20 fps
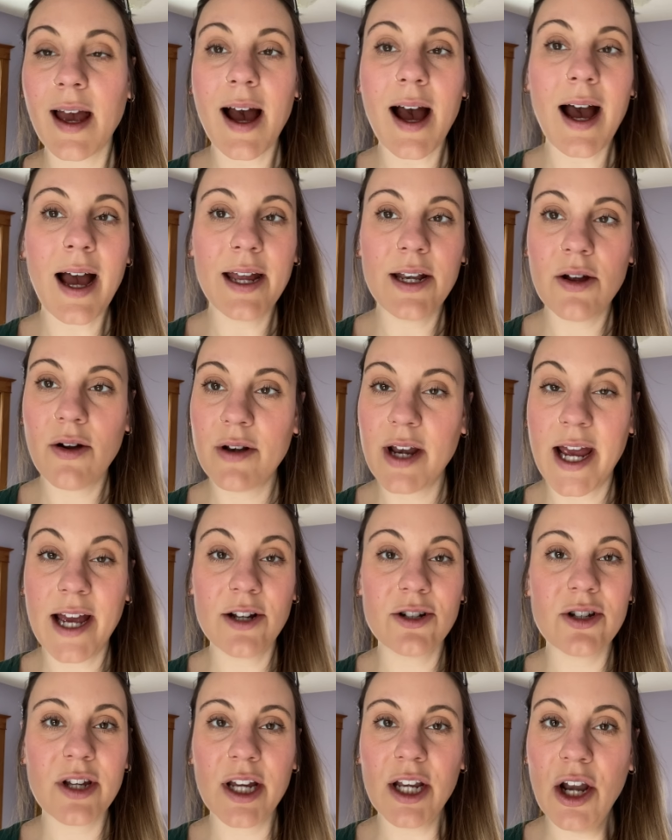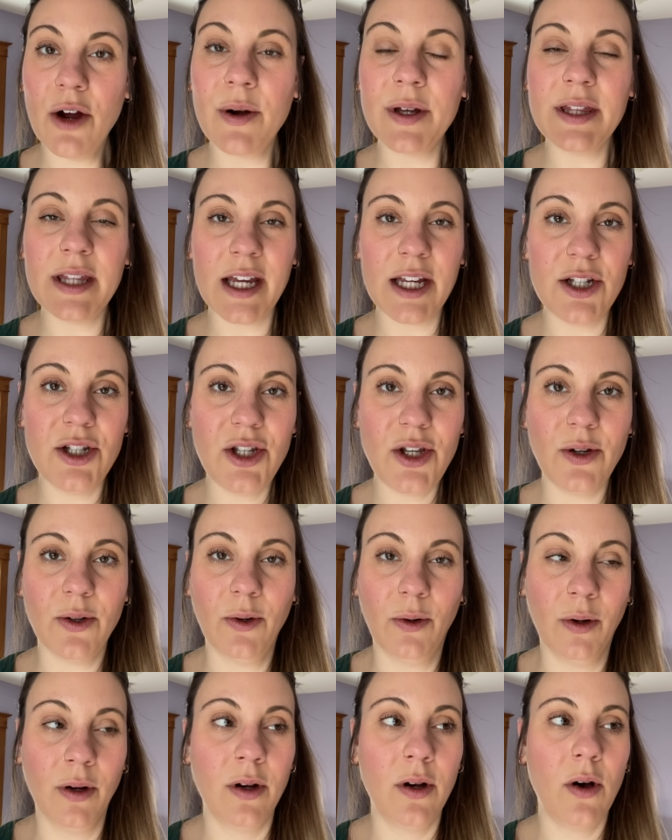I don't actually know what they
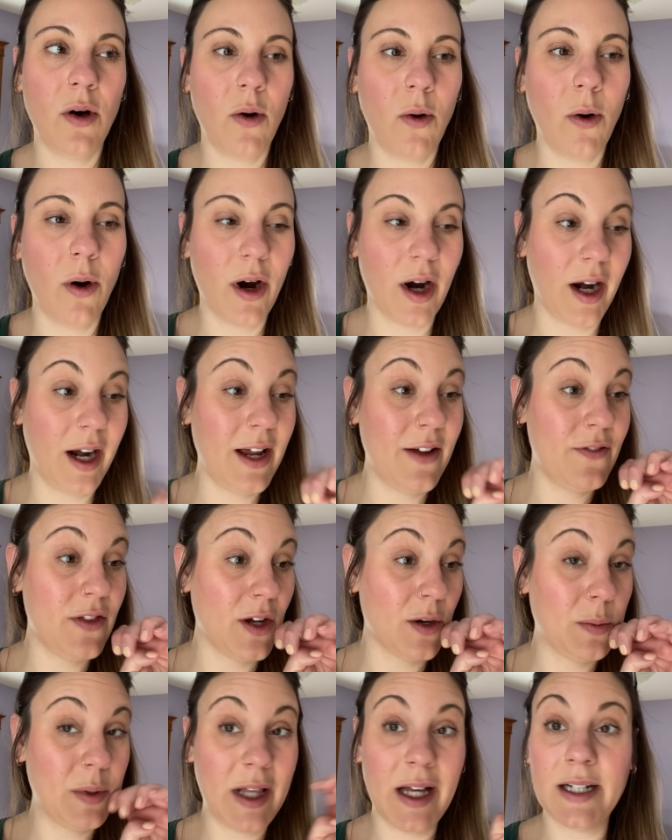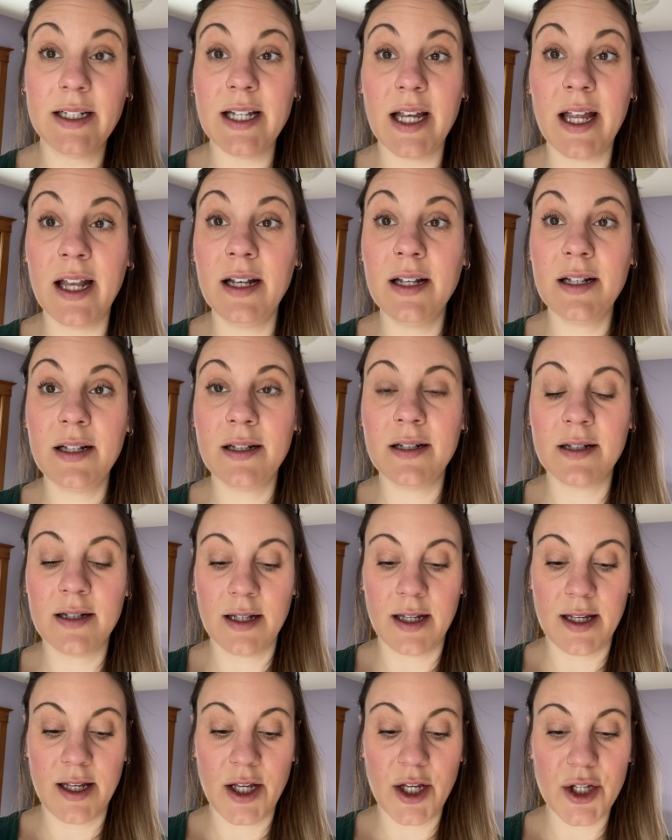do or if they're plugged in.
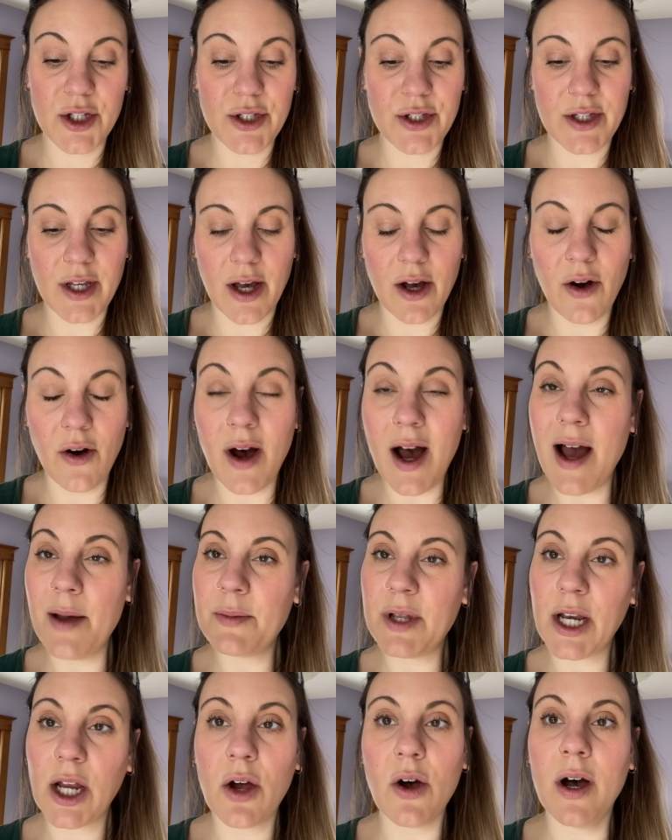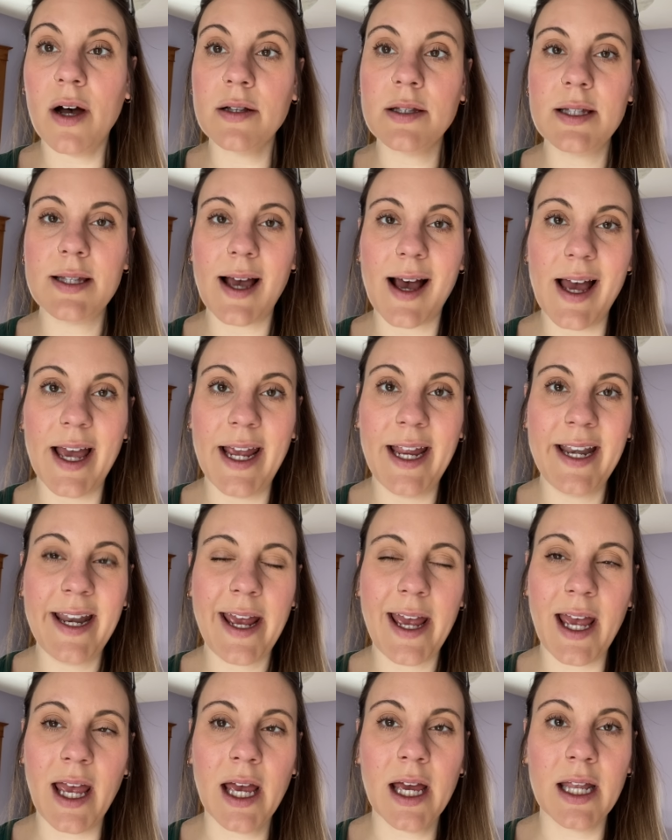So I'm gonna go outside
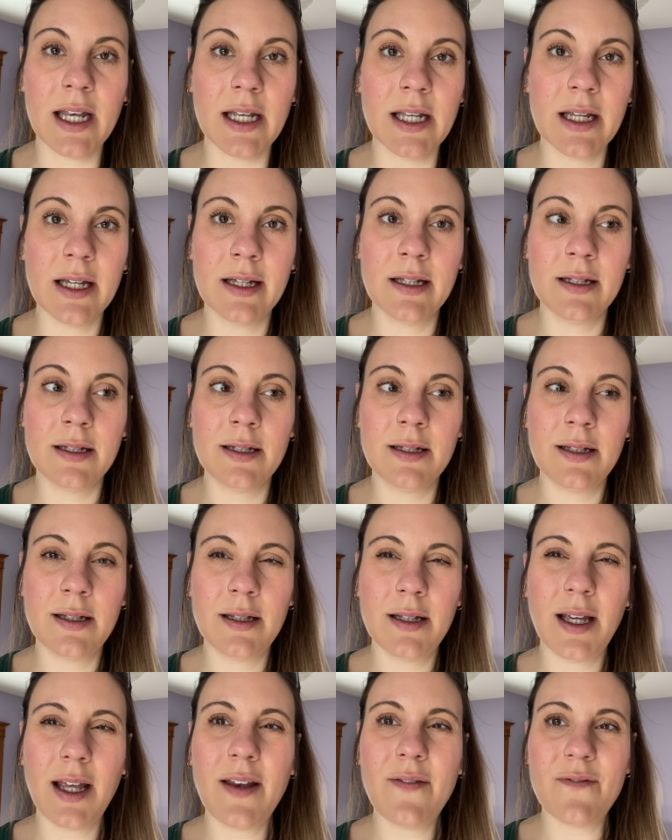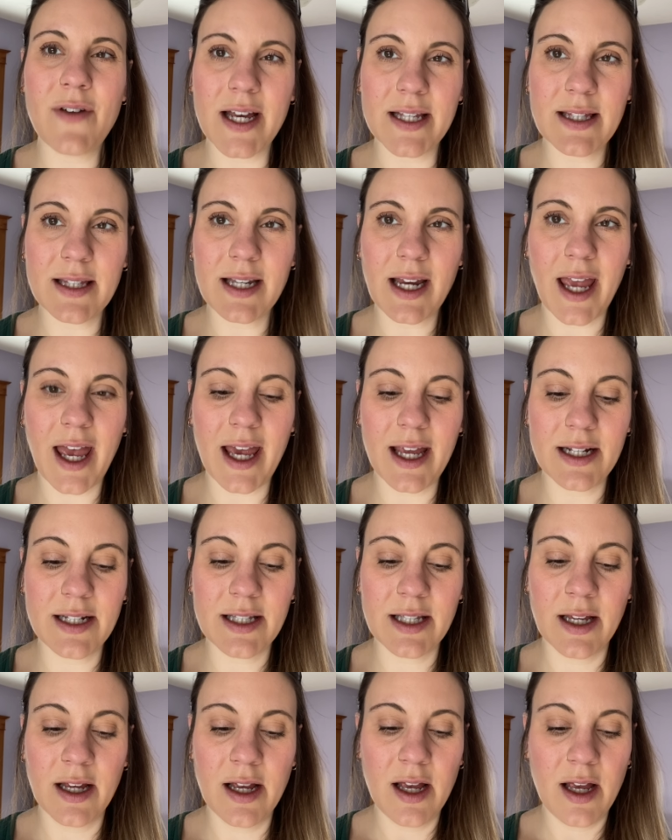and
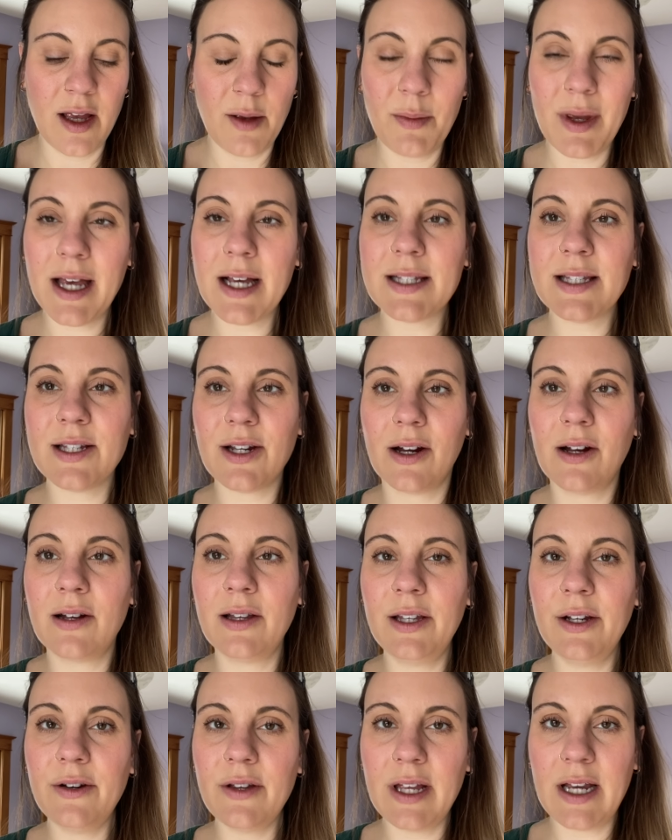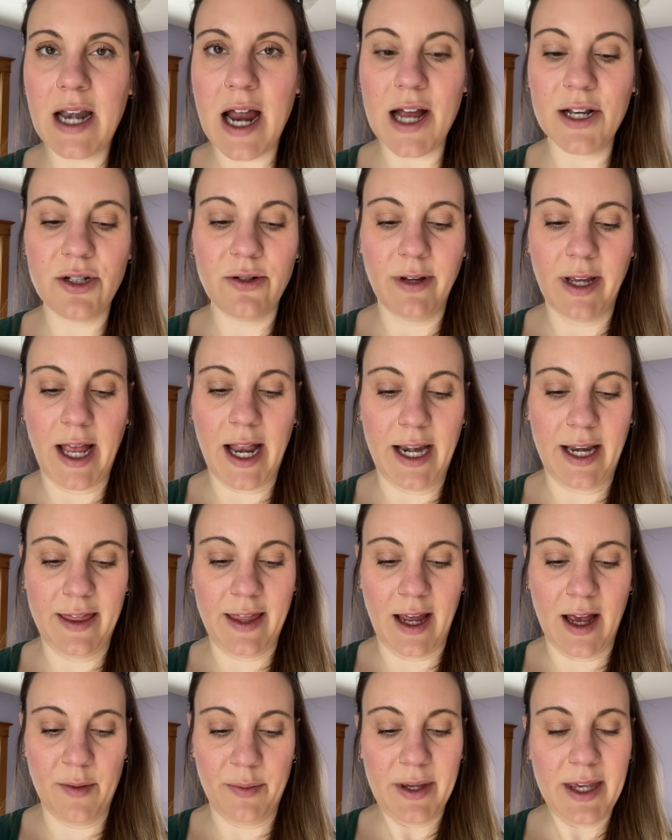investigate because they're clearly not doing
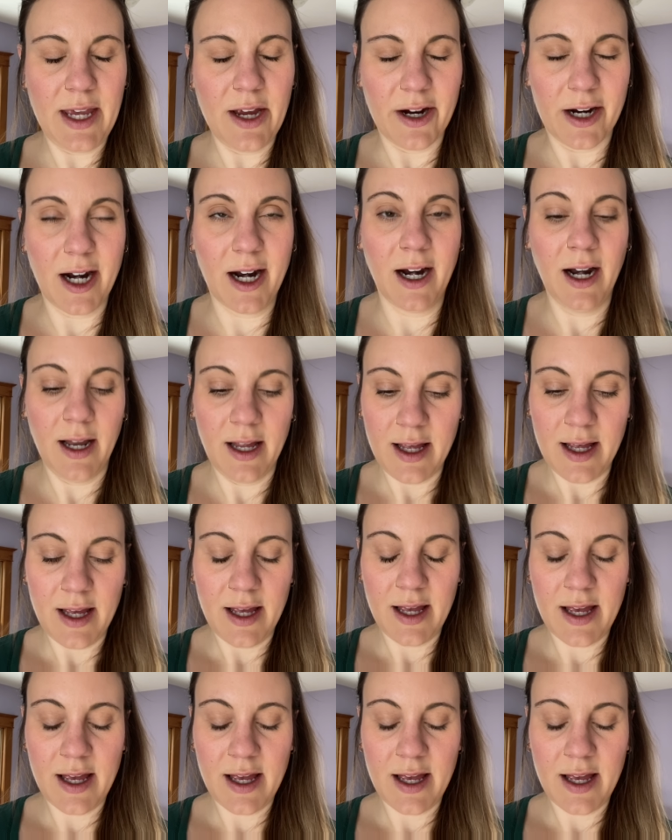anything up here.